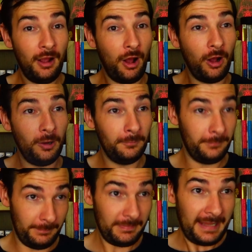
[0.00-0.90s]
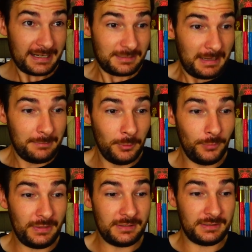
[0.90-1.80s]
of the X-Men
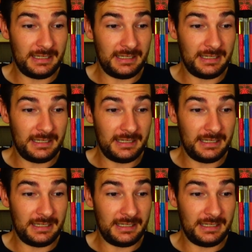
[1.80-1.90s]
movies.